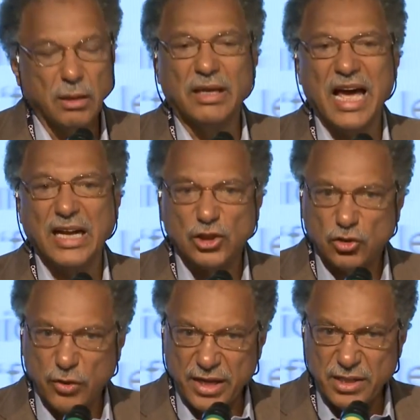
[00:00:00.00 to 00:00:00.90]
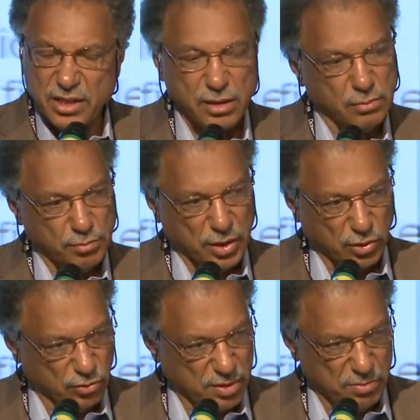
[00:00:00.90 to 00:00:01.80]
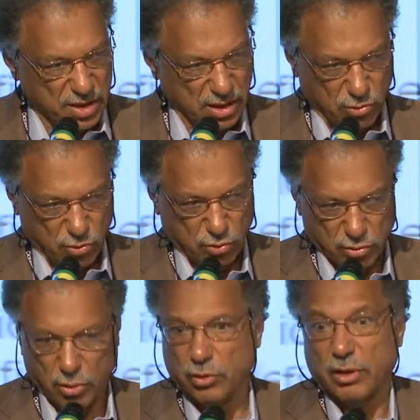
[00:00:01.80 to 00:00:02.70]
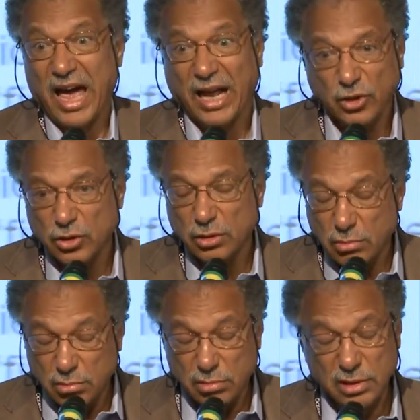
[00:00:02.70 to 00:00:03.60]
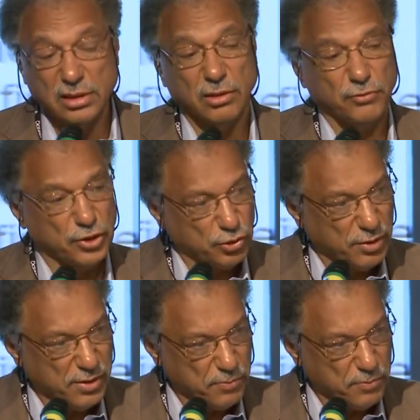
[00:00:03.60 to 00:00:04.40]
Catch trends, because we need to know the catch in a fishery.